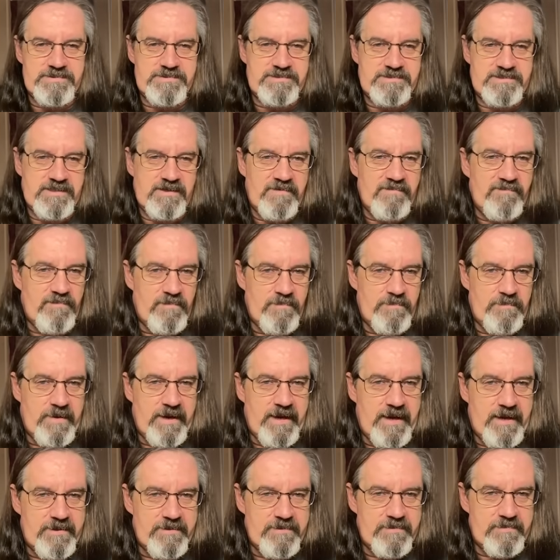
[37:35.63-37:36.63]
civil
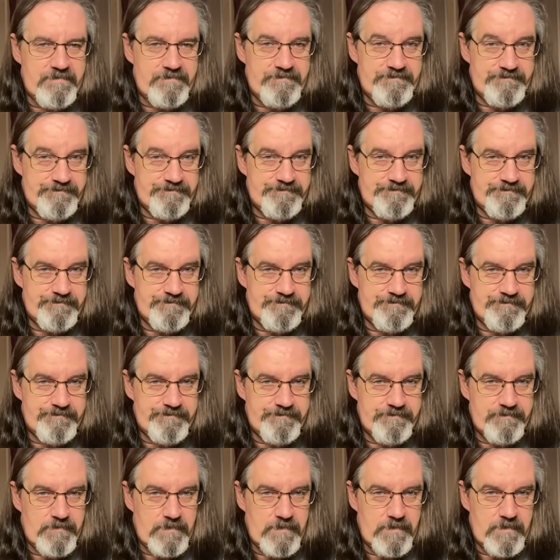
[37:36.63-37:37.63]
matter
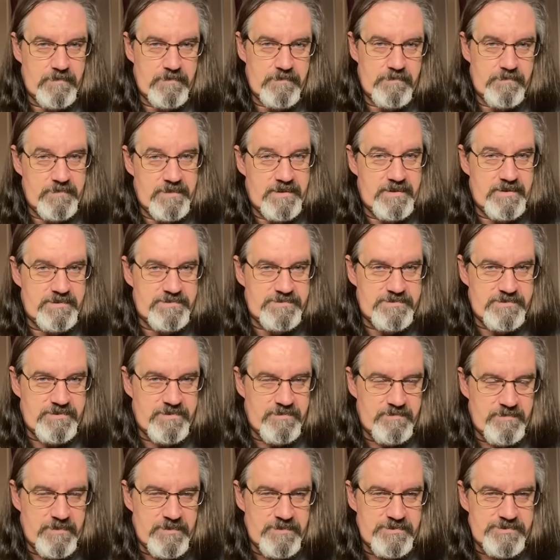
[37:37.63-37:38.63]
because they're
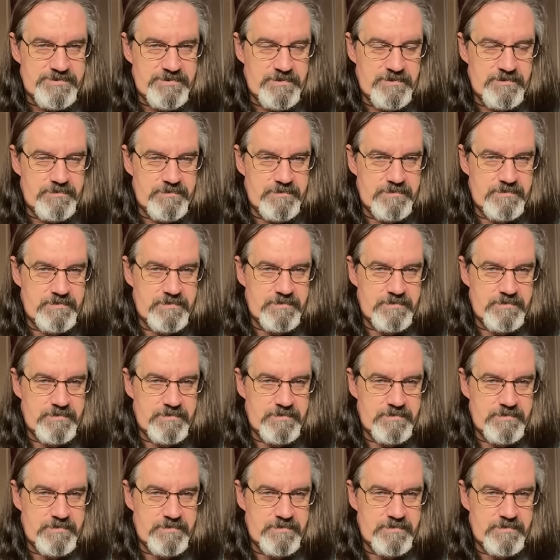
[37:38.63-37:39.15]
commercial,